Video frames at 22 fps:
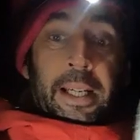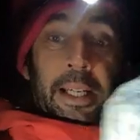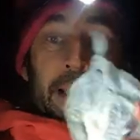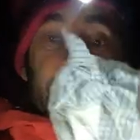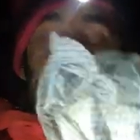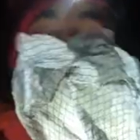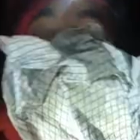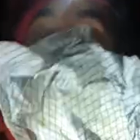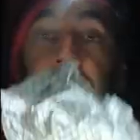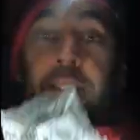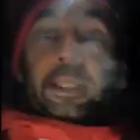hey,
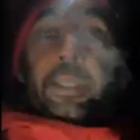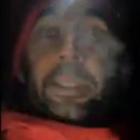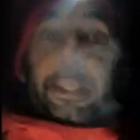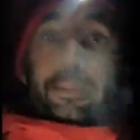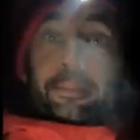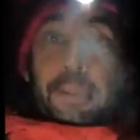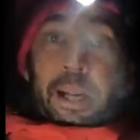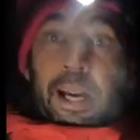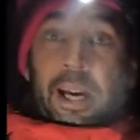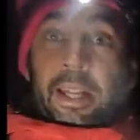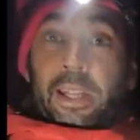
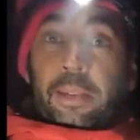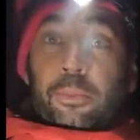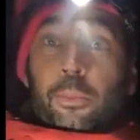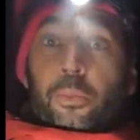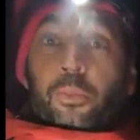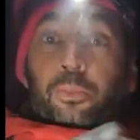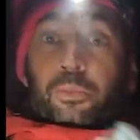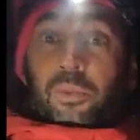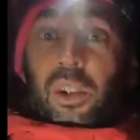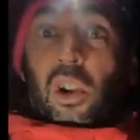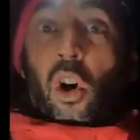better than
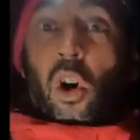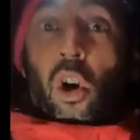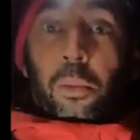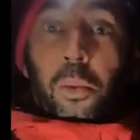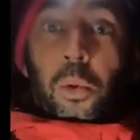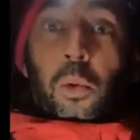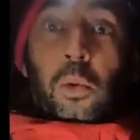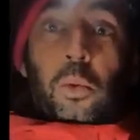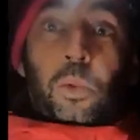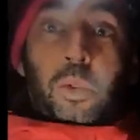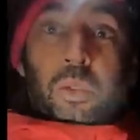
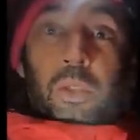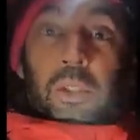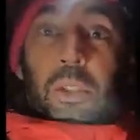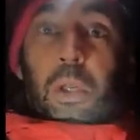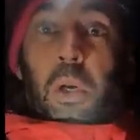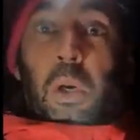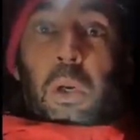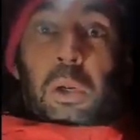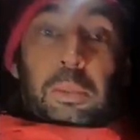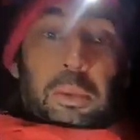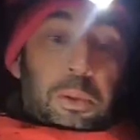horrible,
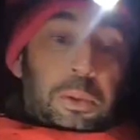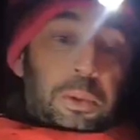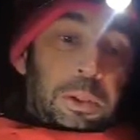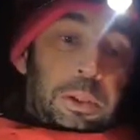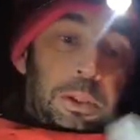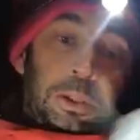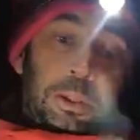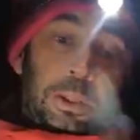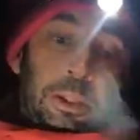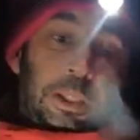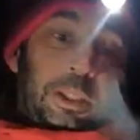horrible
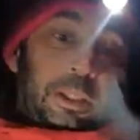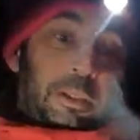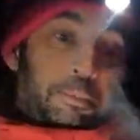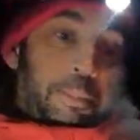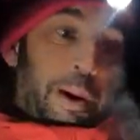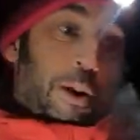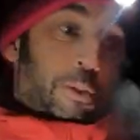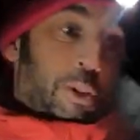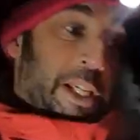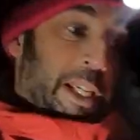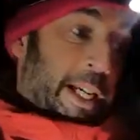
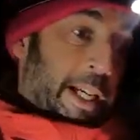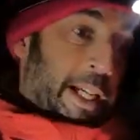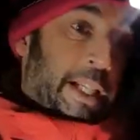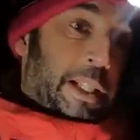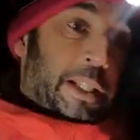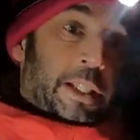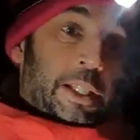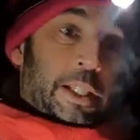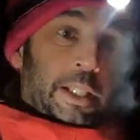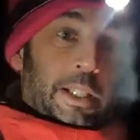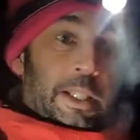pouty
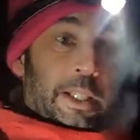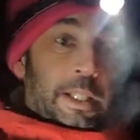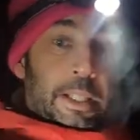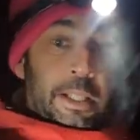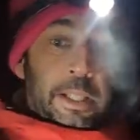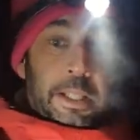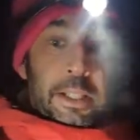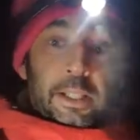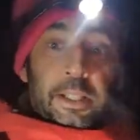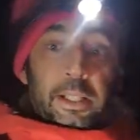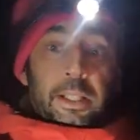hands.
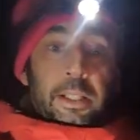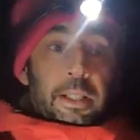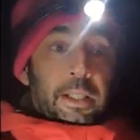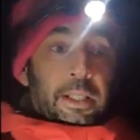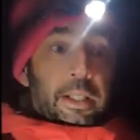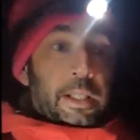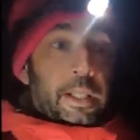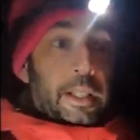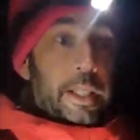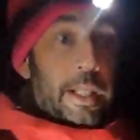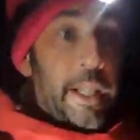
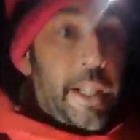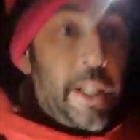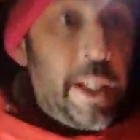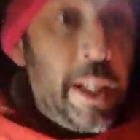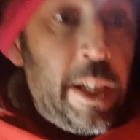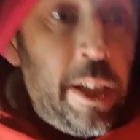And a